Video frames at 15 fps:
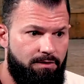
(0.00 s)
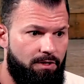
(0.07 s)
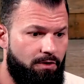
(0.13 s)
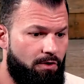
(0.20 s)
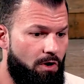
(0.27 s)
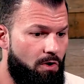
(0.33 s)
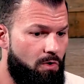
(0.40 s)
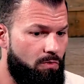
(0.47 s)
to
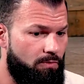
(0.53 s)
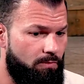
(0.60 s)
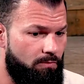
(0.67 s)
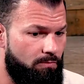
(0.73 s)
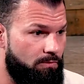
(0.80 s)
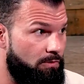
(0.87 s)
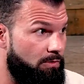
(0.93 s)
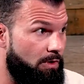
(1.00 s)
go
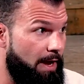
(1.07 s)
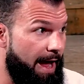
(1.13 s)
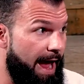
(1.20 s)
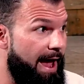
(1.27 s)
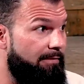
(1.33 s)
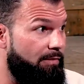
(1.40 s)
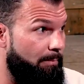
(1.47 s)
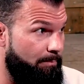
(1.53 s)

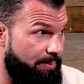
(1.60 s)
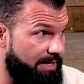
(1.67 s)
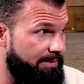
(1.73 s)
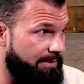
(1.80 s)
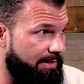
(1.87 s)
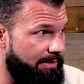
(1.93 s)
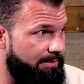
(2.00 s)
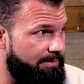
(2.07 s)
have a
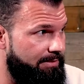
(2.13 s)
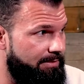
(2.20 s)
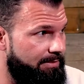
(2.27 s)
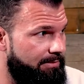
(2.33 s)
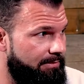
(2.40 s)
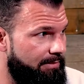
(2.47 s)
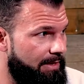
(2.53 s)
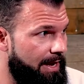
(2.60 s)
business